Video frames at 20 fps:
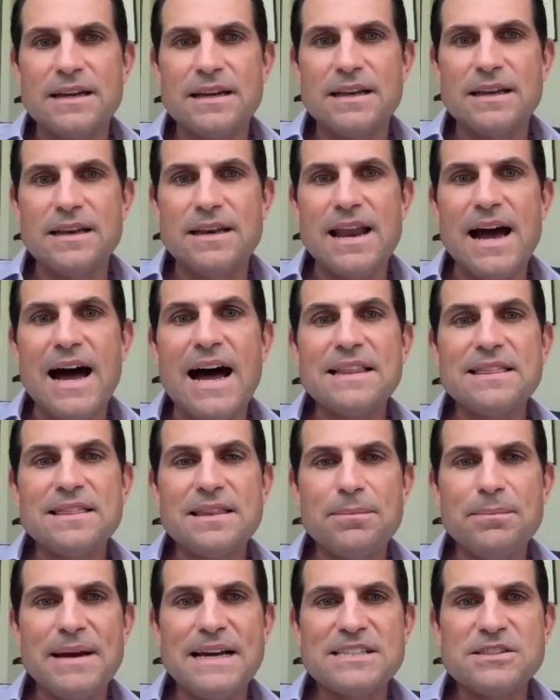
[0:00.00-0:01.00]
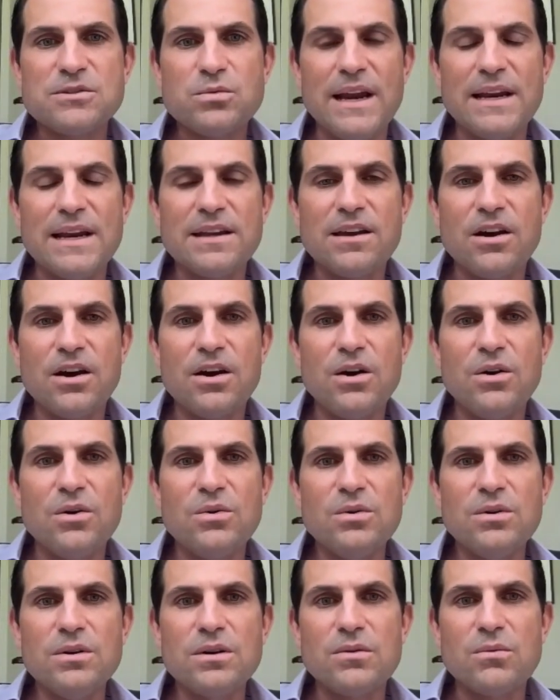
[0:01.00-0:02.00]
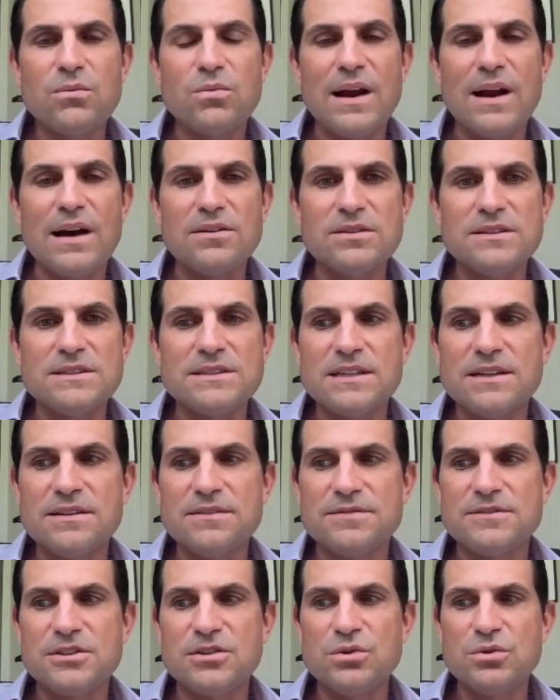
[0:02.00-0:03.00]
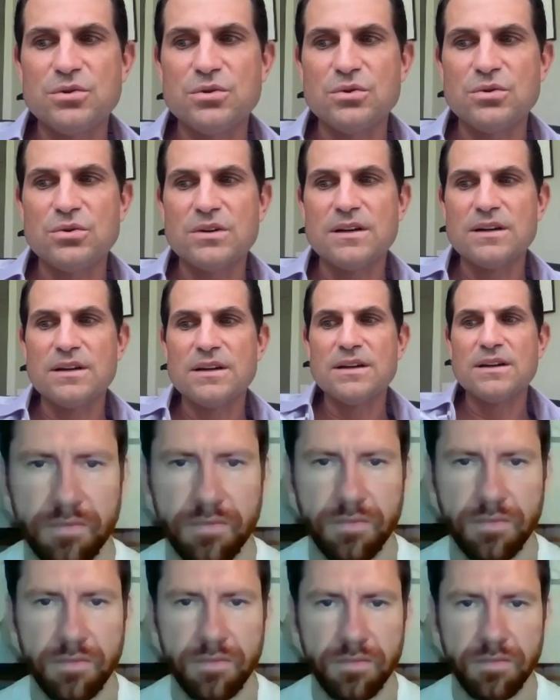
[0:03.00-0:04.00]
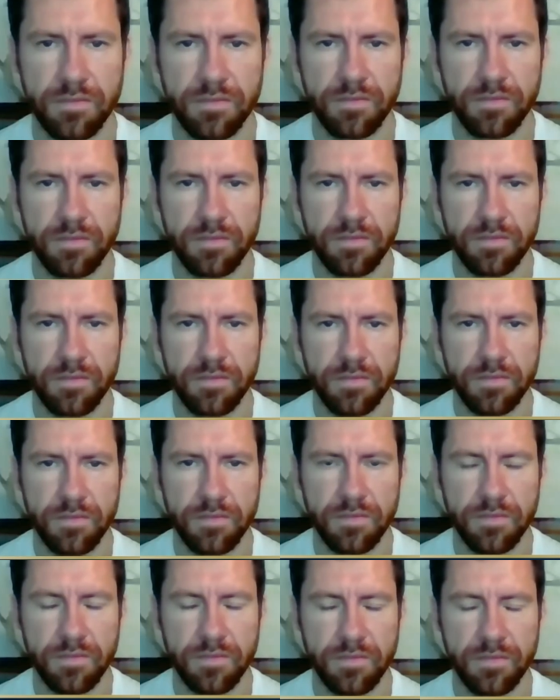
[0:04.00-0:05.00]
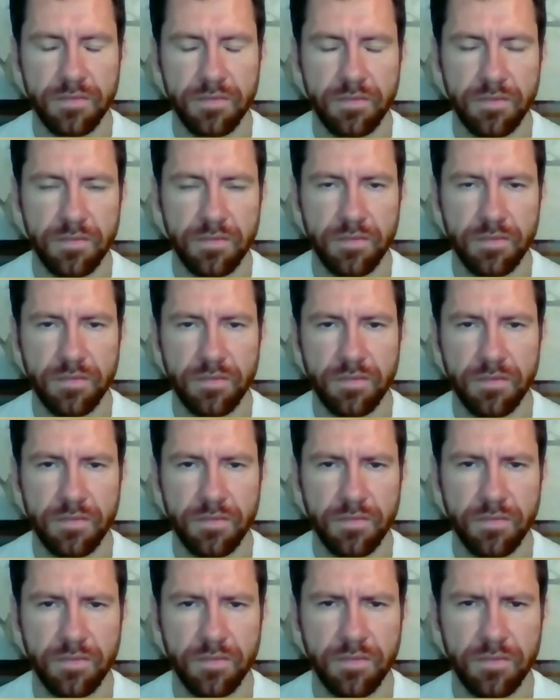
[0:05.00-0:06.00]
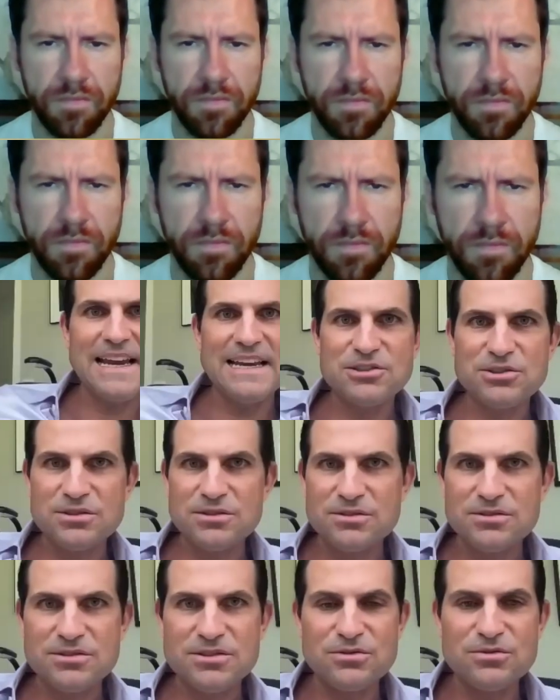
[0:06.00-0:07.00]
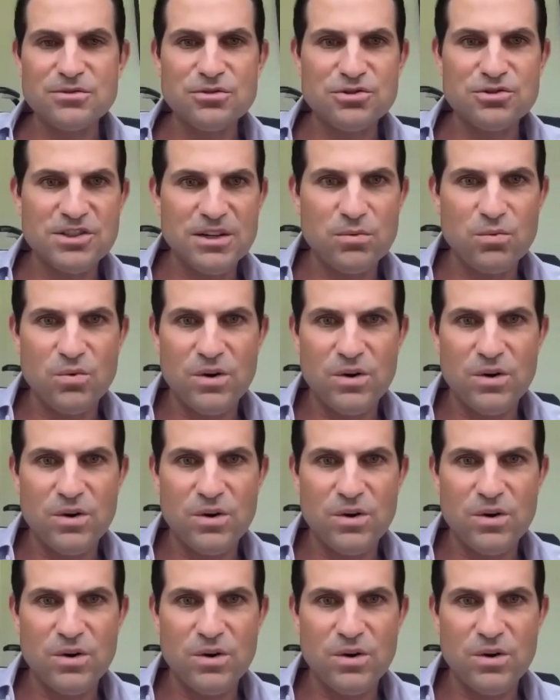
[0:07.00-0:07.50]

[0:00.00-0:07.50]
not the best way to go relative to a computational solution